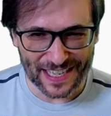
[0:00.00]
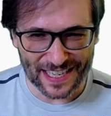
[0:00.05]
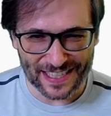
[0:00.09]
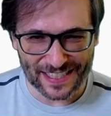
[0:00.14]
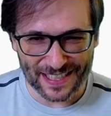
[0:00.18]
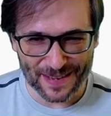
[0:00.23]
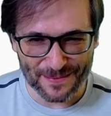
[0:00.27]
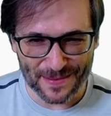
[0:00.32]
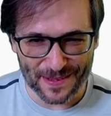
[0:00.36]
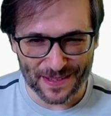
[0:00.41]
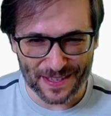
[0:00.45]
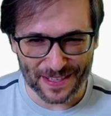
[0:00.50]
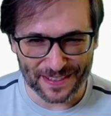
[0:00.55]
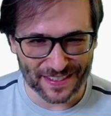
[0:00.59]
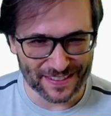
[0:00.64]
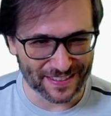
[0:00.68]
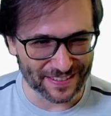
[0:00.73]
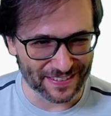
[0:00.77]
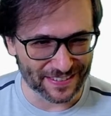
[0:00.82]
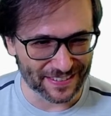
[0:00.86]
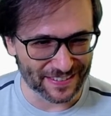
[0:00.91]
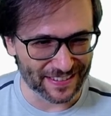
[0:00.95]
something that
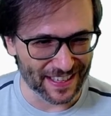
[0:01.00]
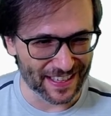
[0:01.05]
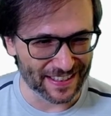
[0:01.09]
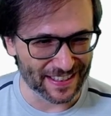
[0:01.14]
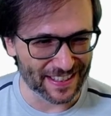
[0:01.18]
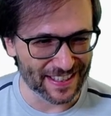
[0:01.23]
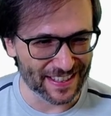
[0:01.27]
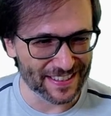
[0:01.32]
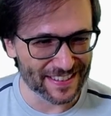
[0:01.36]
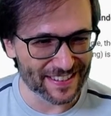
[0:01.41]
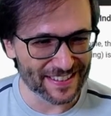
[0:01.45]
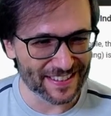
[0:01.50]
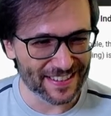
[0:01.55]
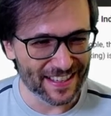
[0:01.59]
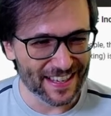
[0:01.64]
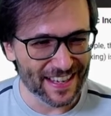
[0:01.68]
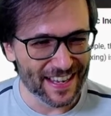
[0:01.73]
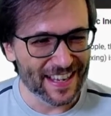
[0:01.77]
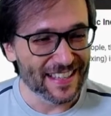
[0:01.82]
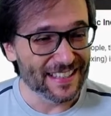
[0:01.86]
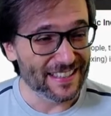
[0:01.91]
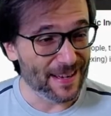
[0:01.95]
doesn't look like this,
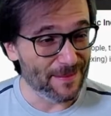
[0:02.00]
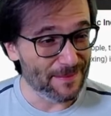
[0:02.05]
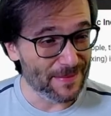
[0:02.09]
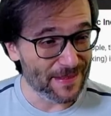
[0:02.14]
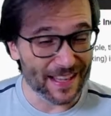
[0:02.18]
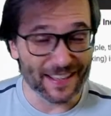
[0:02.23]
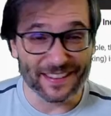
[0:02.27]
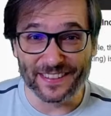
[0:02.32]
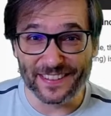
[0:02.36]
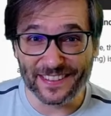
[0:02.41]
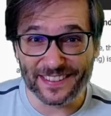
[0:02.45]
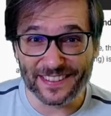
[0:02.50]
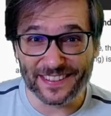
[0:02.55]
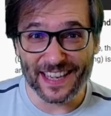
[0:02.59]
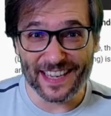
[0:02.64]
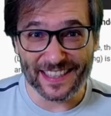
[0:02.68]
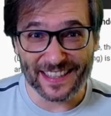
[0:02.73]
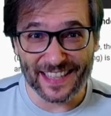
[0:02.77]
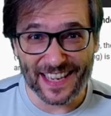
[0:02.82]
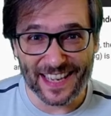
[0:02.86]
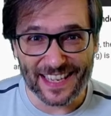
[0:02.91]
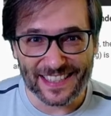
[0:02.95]
something that looks
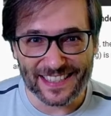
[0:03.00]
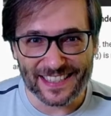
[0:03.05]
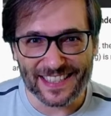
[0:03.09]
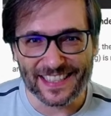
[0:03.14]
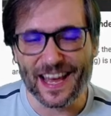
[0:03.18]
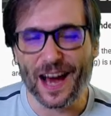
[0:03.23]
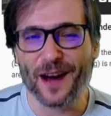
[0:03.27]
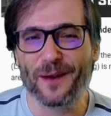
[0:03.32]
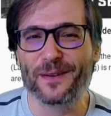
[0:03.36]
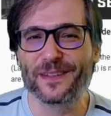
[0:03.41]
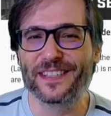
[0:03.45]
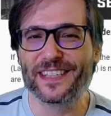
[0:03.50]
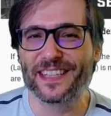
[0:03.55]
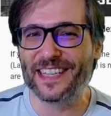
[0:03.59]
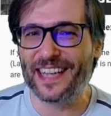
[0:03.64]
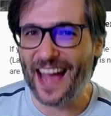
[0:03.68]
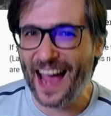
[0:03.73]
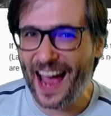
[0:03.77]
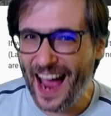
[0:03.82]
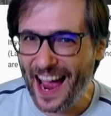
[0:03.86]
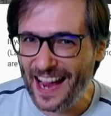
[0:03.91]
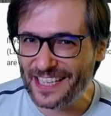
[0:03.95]
like this. That was a
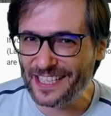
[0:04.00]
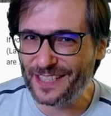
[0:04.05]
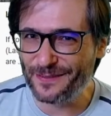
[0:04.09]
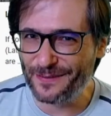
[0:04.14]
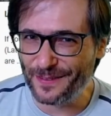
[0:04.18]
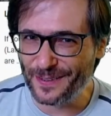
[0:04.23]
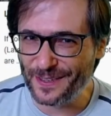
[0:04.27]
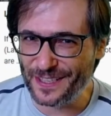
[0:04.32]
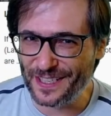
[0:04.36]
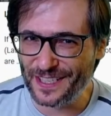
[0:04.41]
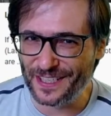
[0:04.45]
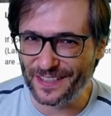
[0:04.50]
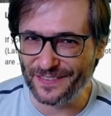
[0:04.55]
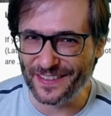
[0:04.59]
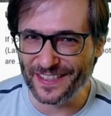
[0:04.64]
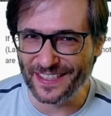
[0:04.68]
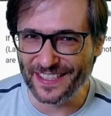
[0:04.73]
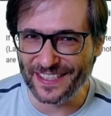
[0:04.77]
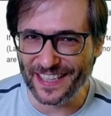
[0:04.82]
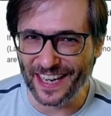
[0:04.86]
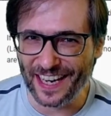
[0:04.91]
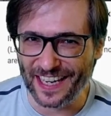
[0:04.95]
cached version of the
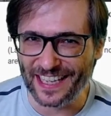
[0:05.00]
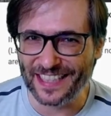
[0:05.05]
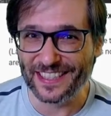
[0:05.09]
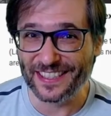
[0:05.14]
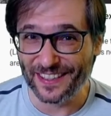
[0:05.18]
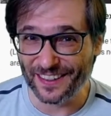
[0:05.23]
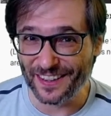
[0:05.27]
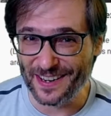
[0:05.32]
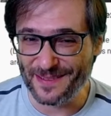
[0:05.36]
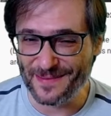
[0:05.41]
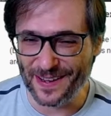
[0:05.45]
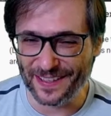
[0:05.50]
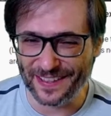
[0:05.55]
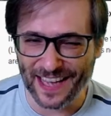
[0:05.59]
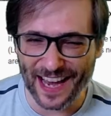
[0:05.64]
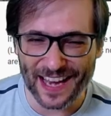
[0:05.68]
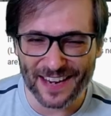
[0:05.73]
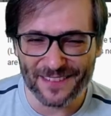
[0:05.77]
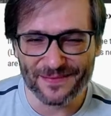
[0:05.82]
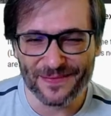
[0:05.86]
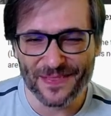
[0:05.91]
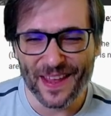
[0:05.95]
site, sorry about
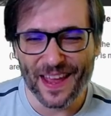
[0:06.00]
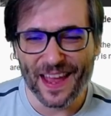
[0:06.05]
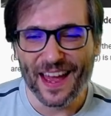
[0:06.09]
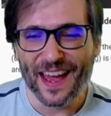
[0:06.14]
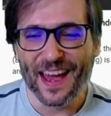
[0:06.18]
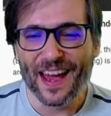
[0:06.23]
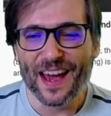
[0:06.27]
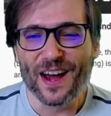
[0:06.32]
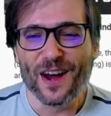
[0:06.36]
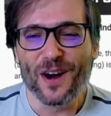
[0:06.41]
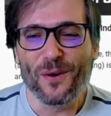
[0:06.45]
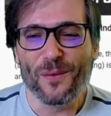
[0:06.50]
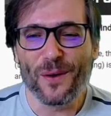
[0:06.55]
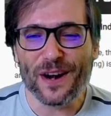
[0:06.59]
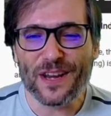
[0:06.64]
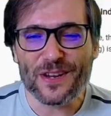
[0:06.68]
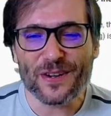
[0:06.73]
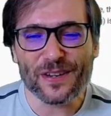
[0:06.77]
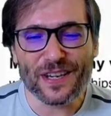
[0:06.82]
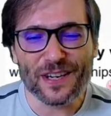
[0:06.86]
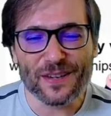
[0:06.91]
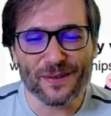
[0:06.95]
that, where
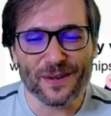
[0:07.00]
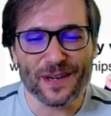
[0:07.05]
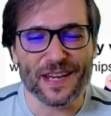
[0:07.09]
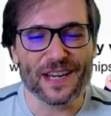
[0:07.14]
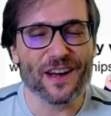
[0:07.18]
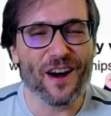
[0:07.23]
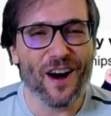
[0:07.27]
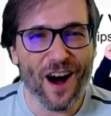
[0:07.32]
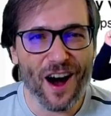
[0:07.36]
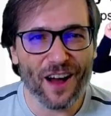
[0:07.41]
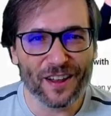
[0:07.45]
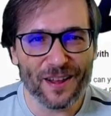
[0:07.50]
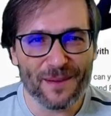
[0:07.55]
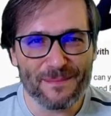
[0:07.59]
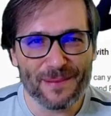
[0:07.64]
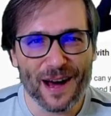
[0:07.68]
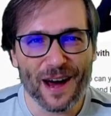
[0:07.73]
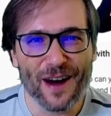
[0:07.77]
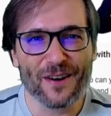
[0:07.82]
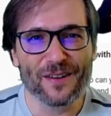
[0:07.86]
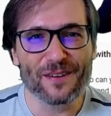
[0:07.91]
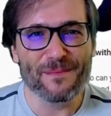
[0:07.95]
you can read all
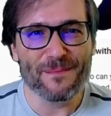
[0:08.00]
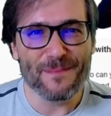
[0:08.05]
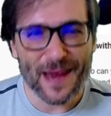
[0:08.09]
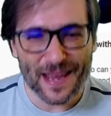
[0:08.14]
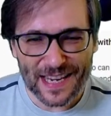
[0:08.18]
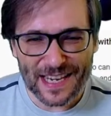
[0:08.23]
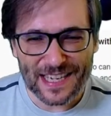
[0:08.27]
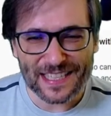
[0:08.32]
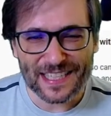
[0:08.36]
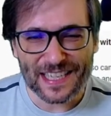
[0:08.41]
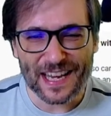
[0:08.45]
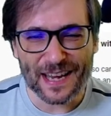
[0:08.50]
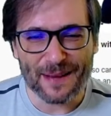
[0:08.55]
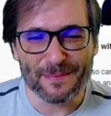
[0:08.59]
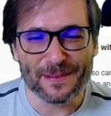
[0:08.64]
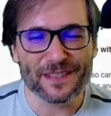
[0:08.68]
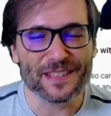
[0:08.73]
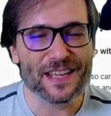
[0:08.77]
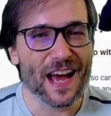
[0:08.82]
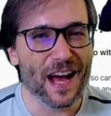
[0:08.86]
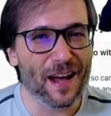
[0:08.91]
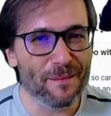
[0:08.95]
about many tips
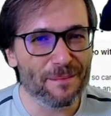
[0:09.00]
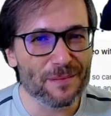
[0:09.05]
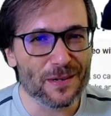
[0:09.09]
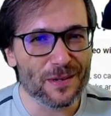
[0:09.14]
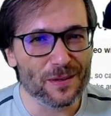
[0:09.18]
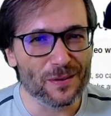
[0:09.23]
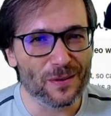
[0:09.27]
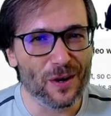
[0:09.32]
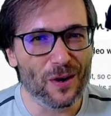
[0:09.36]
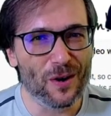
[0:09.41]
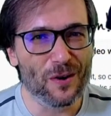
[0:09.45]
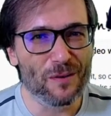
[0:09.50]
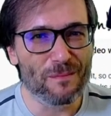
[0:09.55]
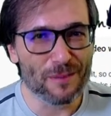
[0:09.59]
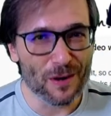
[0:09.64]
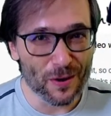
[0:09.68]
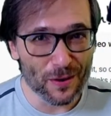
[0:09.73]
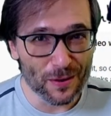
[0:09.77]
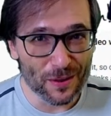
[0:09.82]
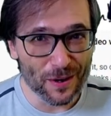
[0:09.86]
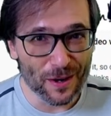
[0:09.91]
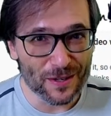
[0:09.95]
to help you grow
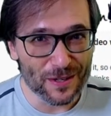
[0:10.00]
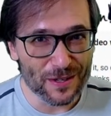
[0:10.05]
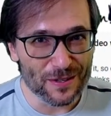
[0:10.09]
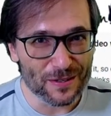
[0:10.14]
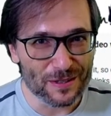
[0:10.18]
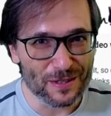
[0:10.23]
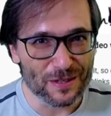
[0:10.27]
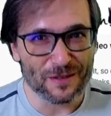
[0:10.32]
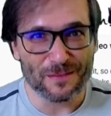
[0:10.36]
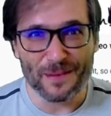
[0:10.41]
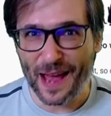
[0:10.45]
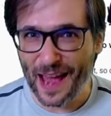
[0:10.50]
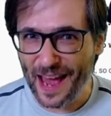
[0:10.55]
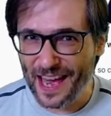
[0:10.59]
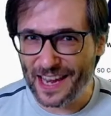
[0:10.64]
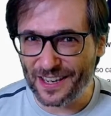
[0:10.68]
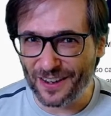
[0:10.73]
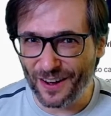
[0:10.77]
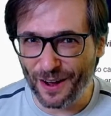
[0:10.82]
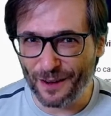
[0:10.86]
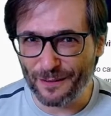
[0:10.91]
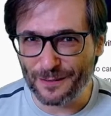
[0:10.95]
both on YouTube and
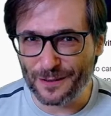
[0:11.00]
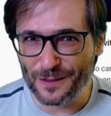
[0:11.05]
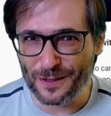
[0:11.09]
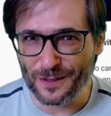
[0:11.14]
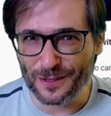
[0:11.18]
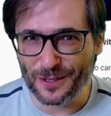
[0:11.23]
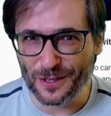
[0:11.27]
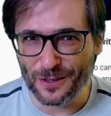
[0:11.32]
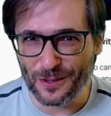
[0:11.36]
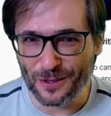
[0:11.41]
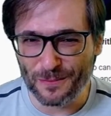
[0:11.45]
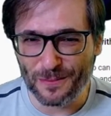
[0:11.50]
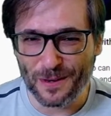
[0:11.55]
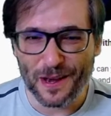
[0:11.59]
off YouTube.